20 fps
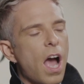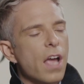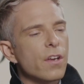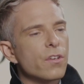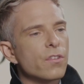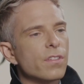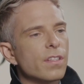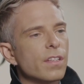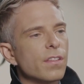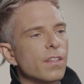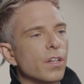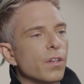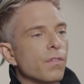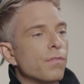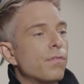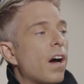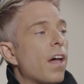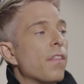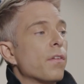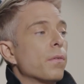I understand that your
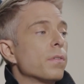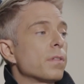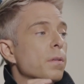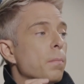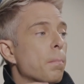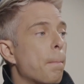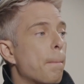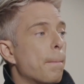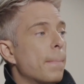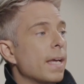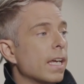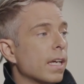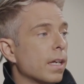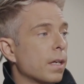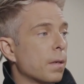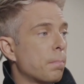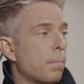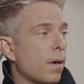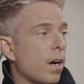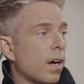father was a
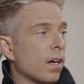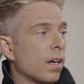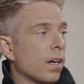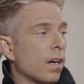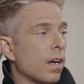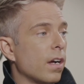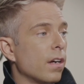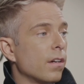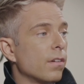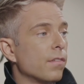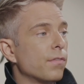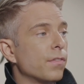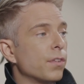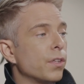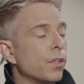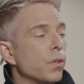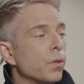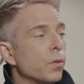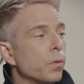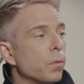big part of
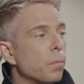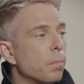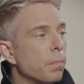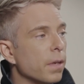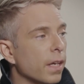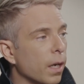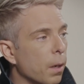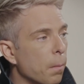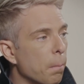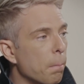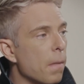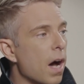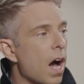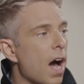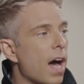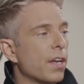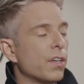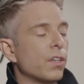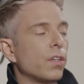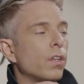you being a
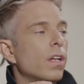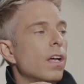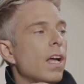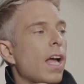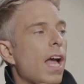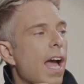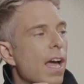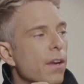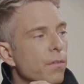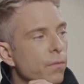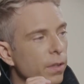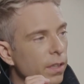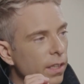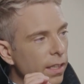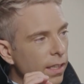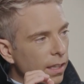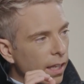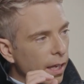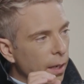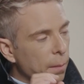model and
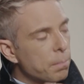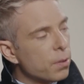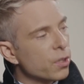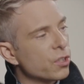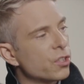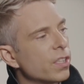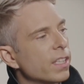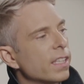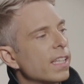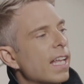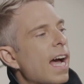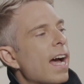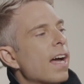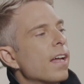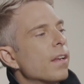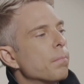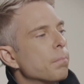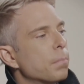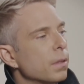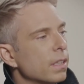really like pushing that
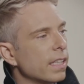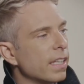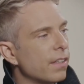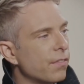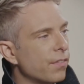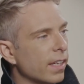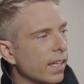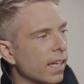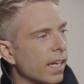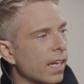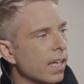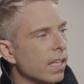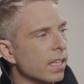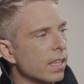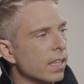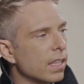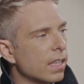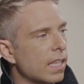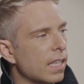and believing in